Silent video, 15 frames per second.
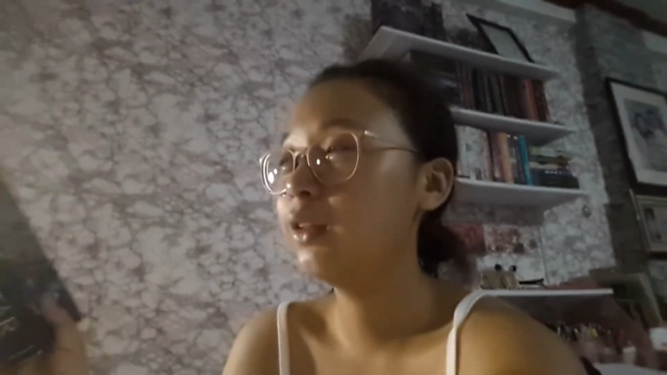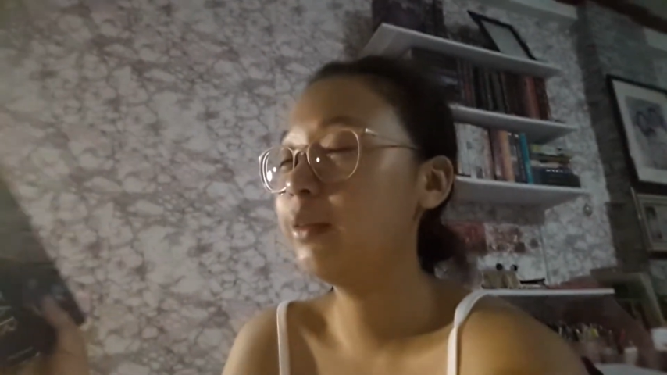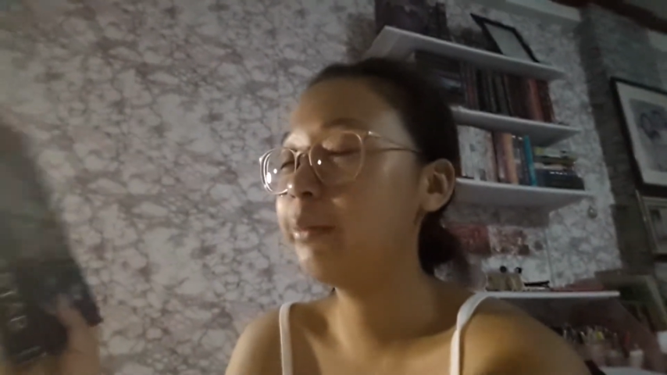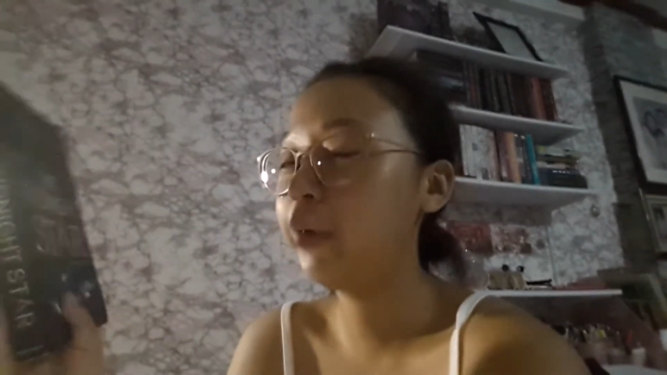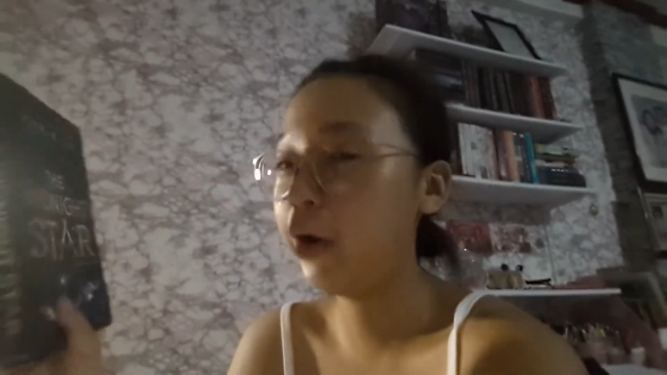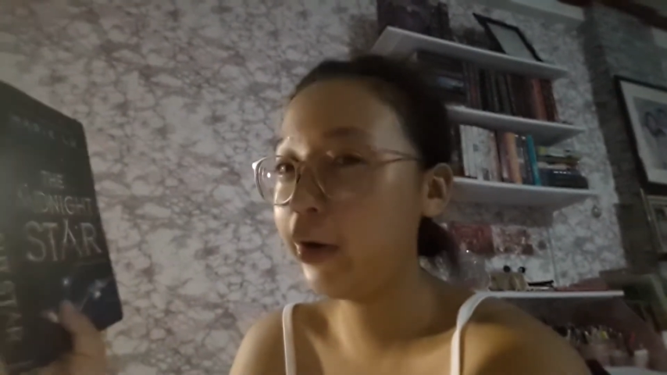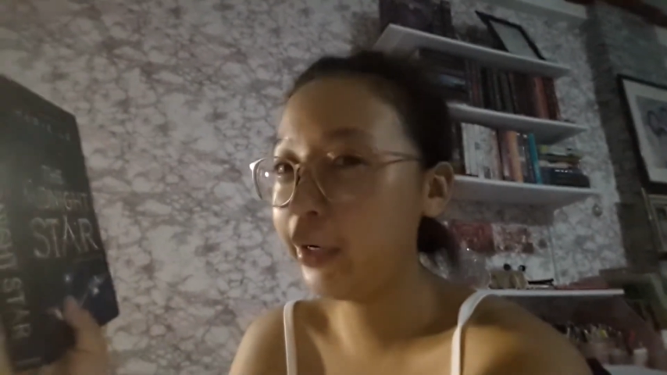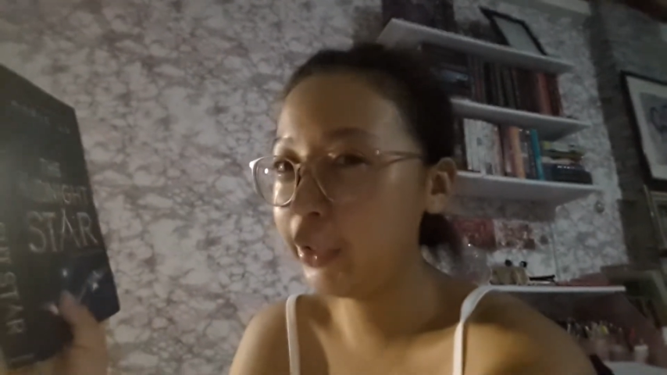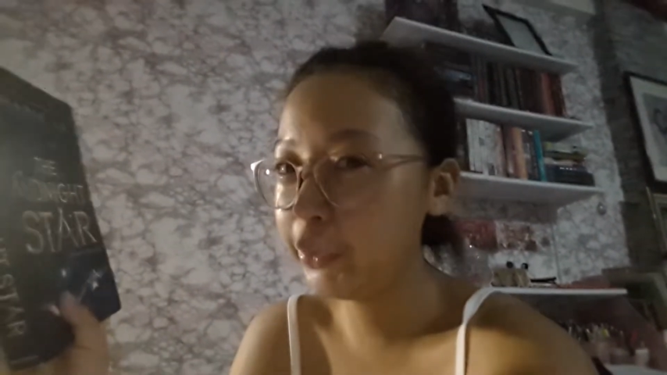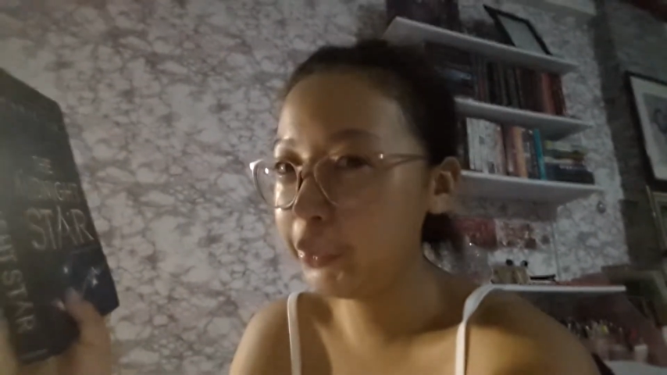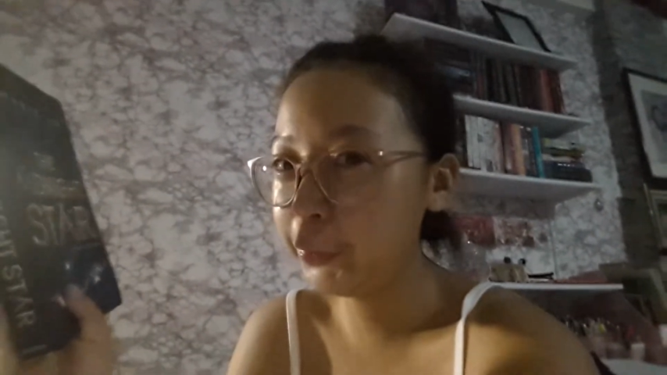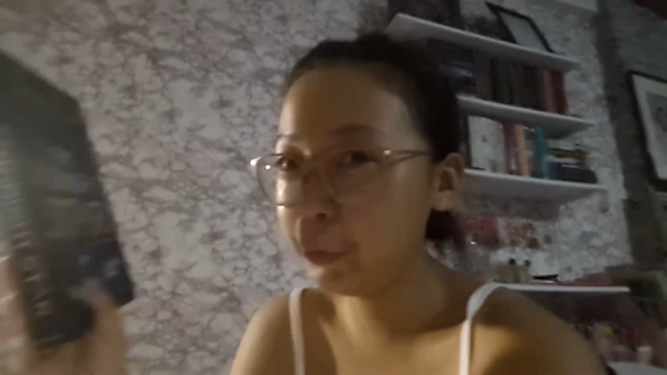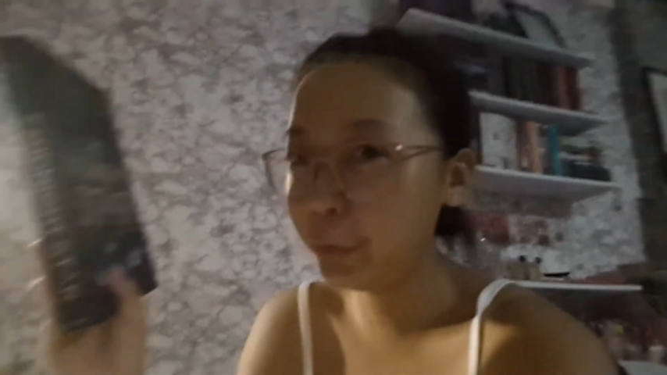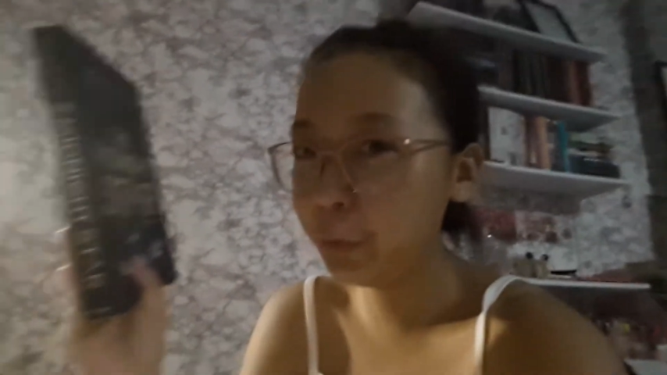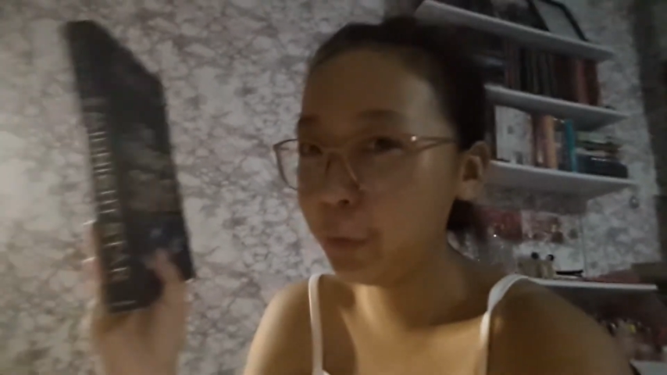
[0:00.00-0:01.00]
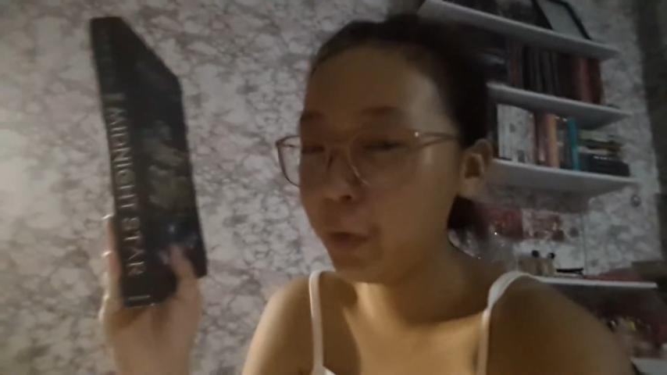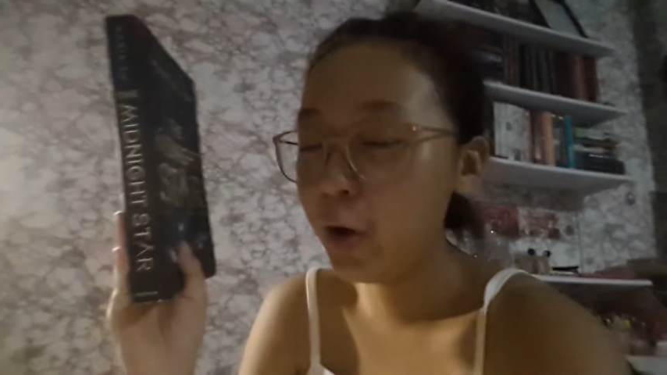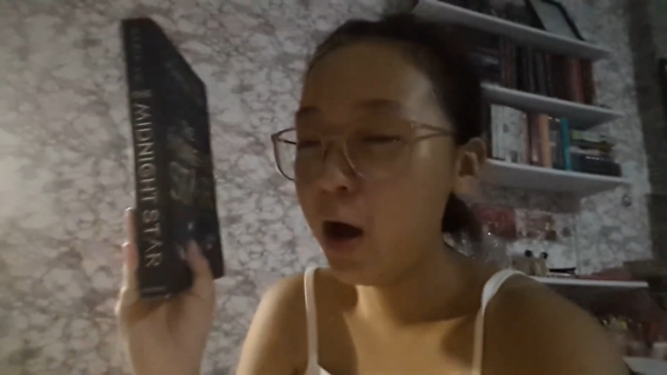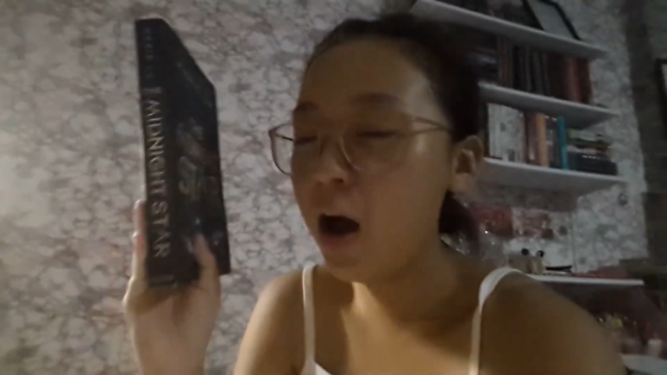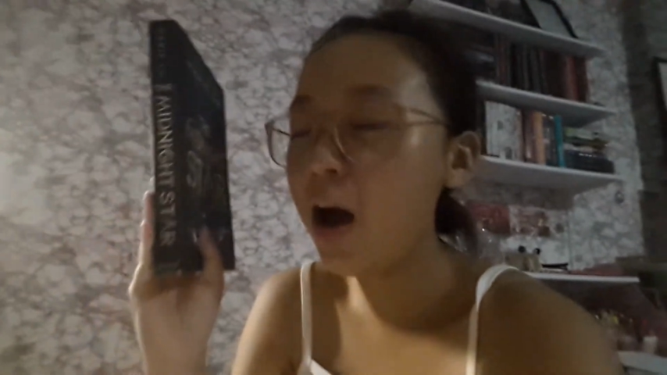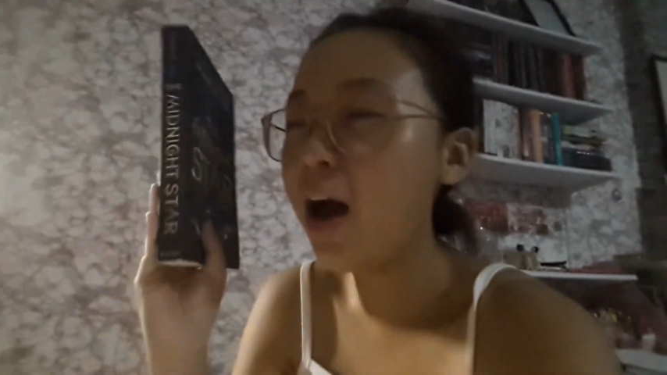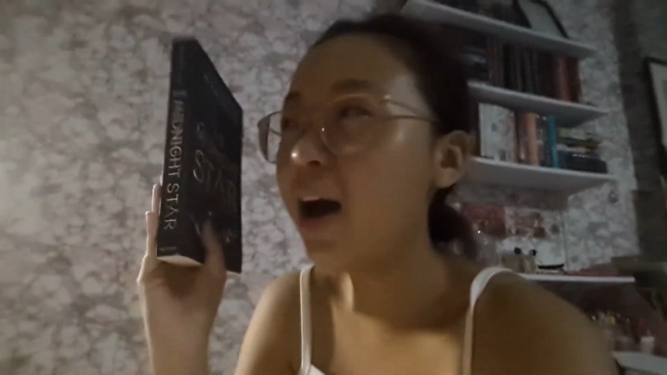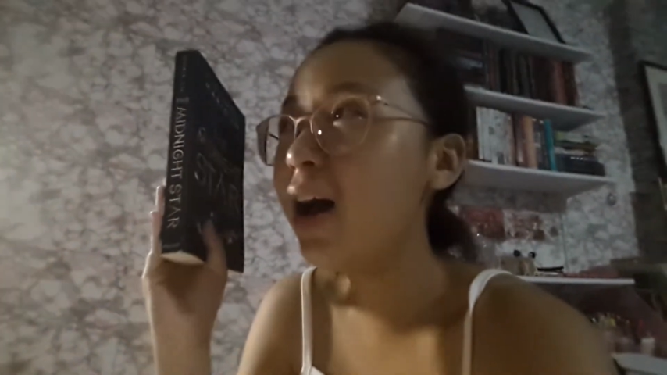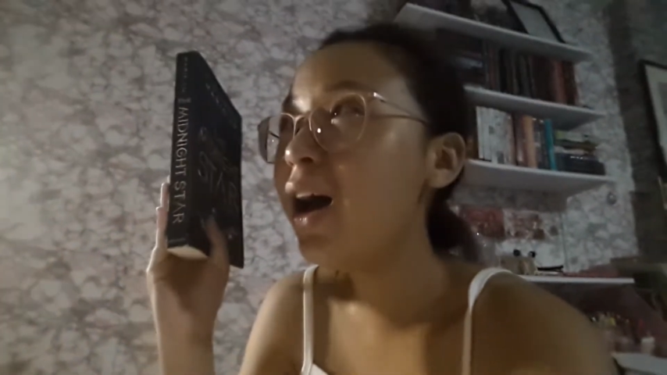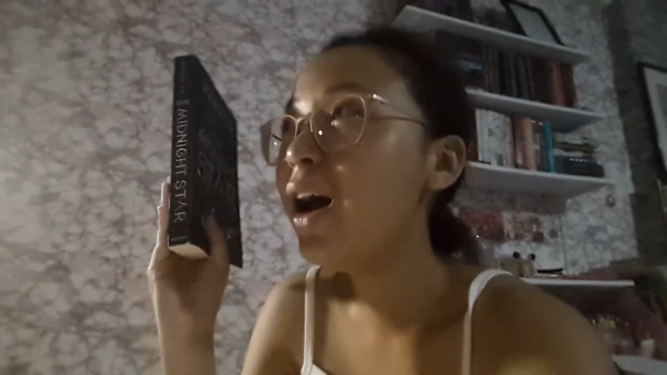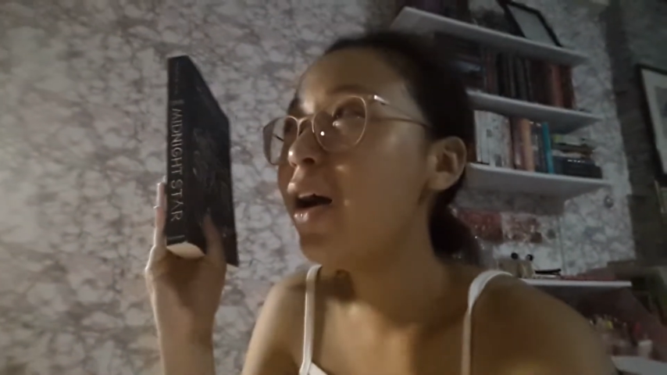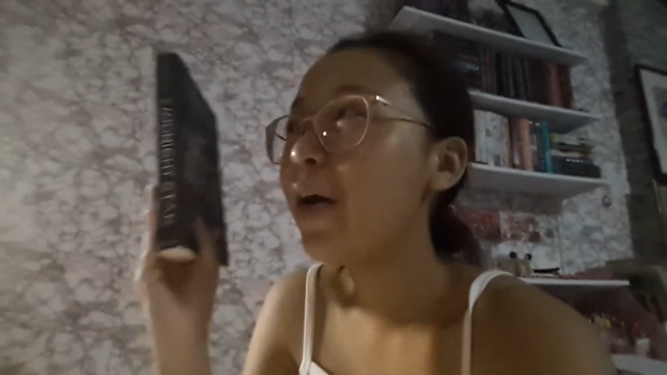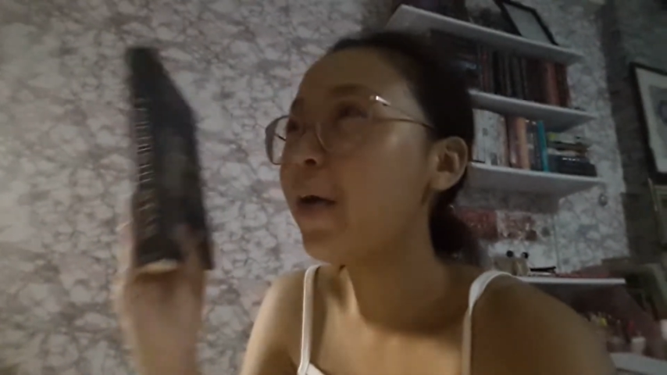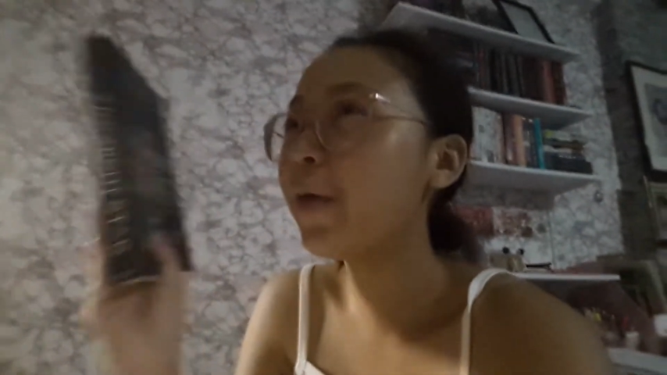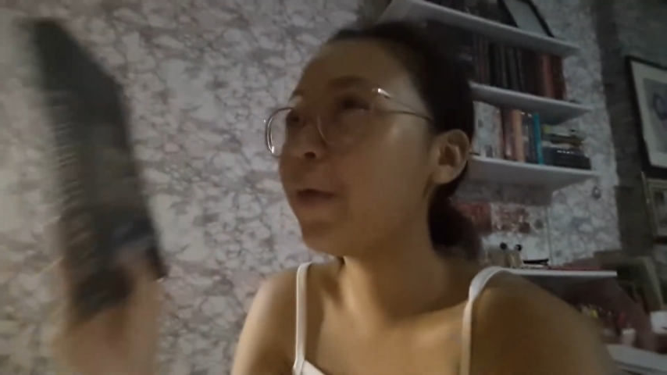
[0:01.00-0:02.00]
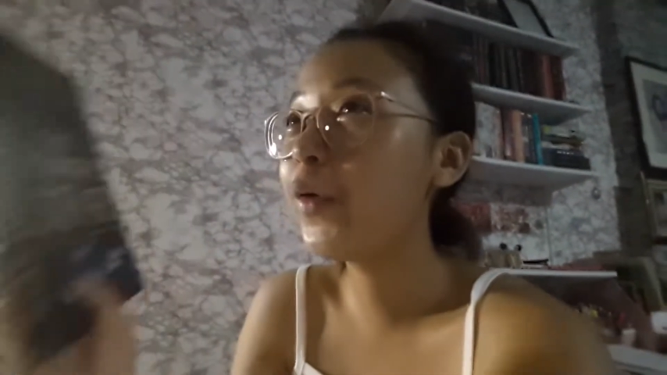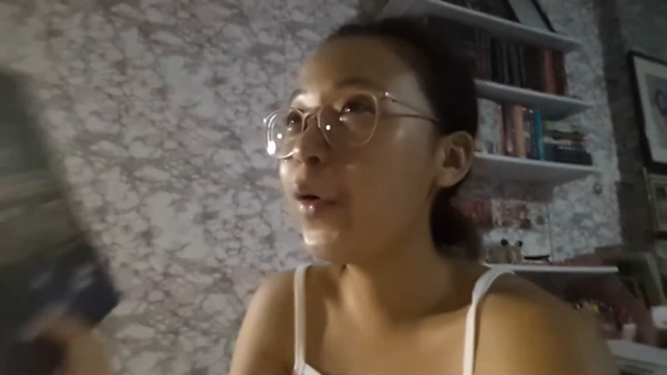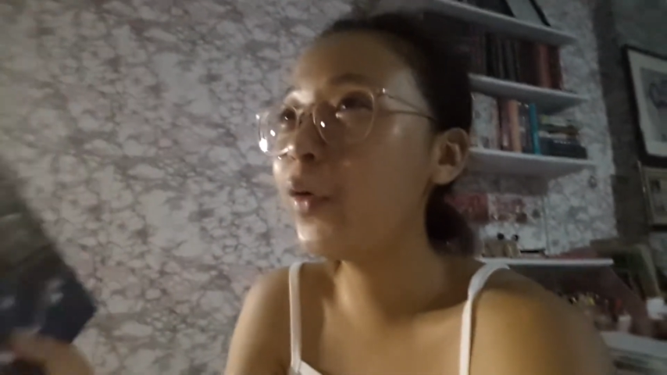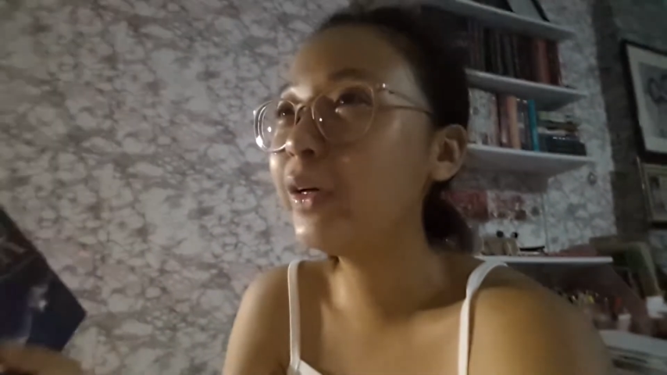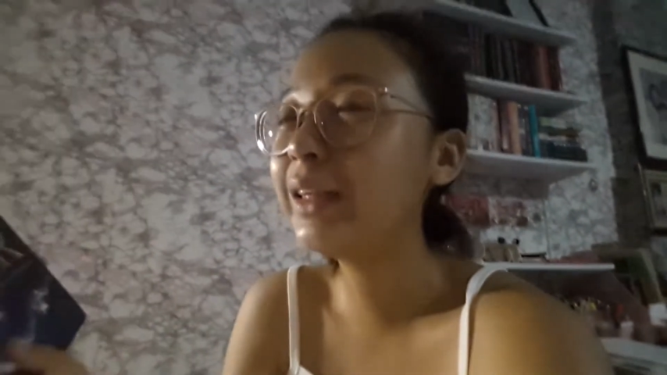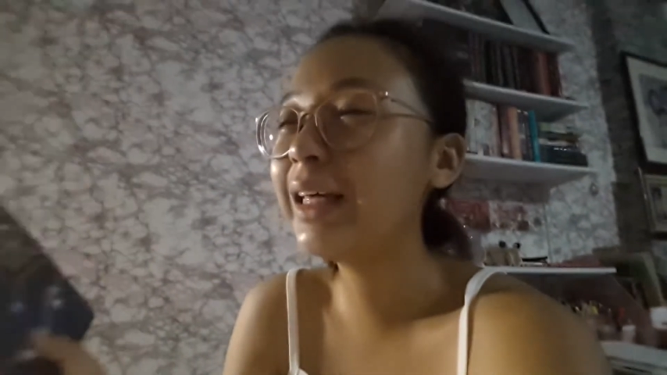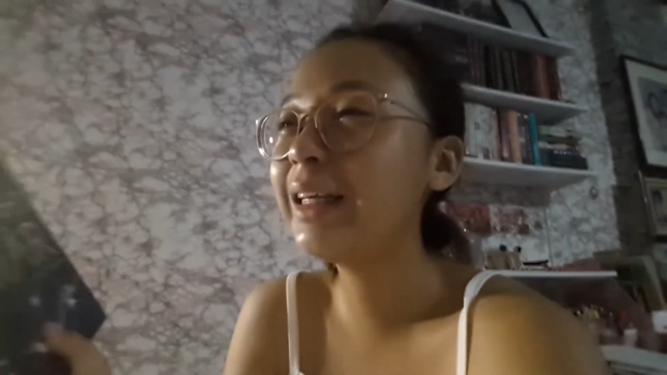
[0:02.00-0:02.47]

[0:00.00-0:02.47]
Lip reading: Mary Lou wrote